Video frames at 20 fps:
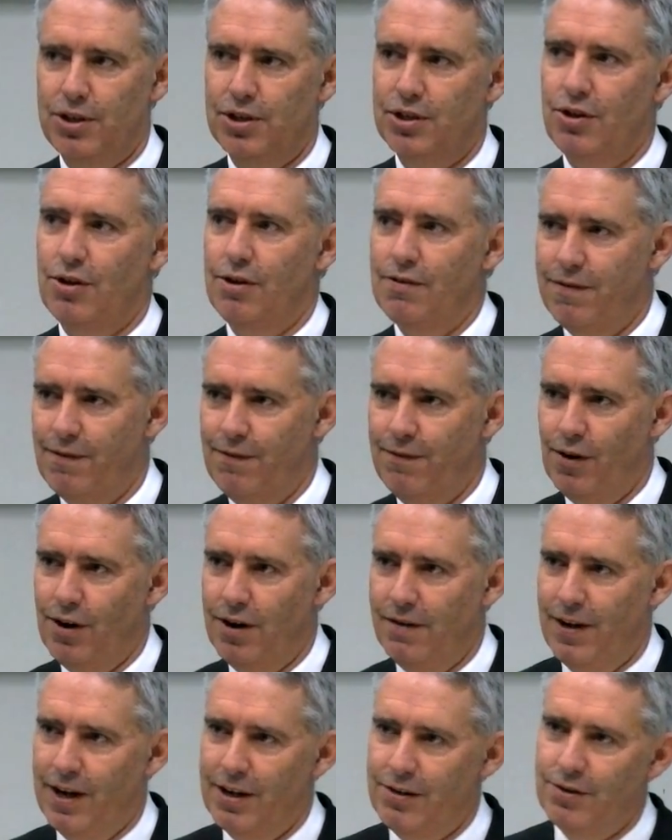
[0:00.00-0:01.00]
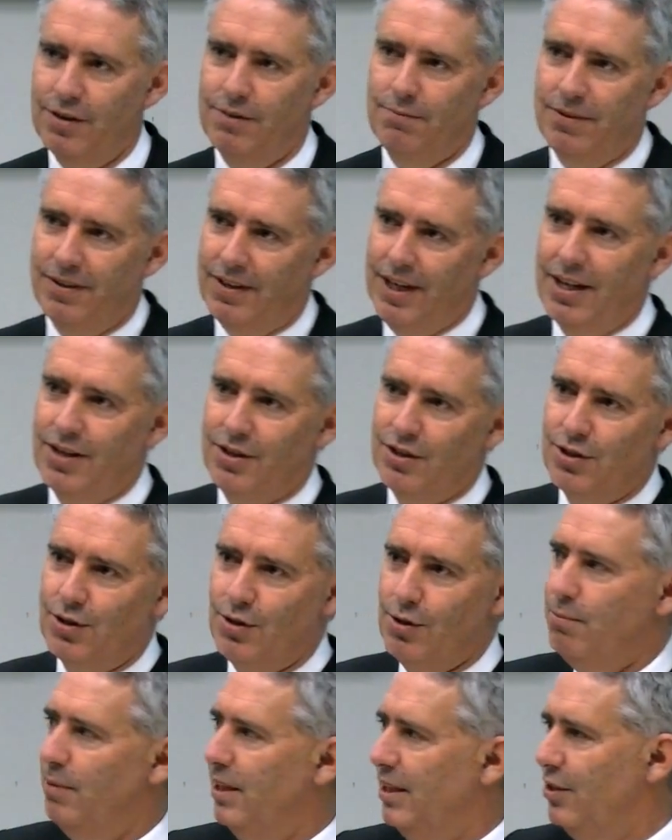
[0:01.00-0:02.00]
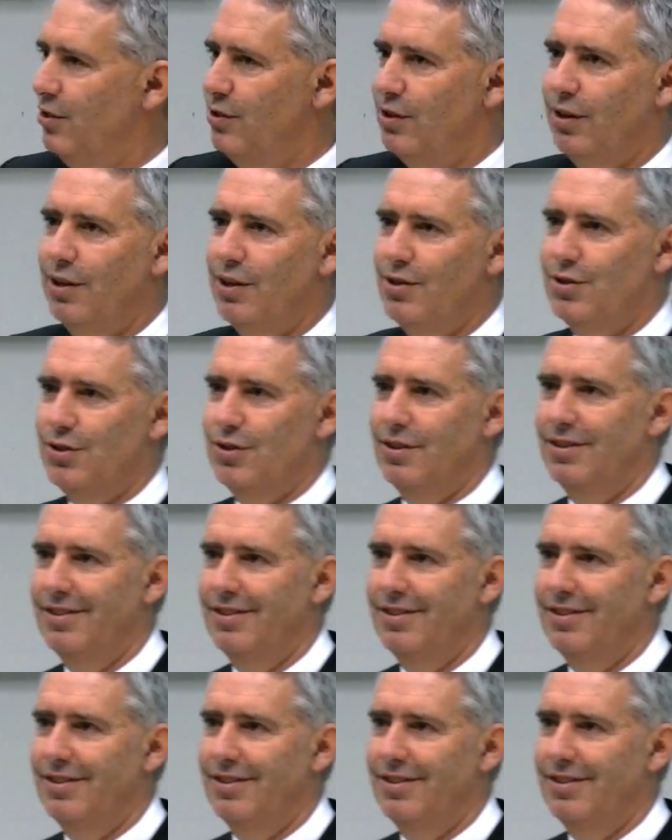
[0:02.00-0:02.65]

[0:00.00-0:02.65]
has gone from $500,000 to $1 million,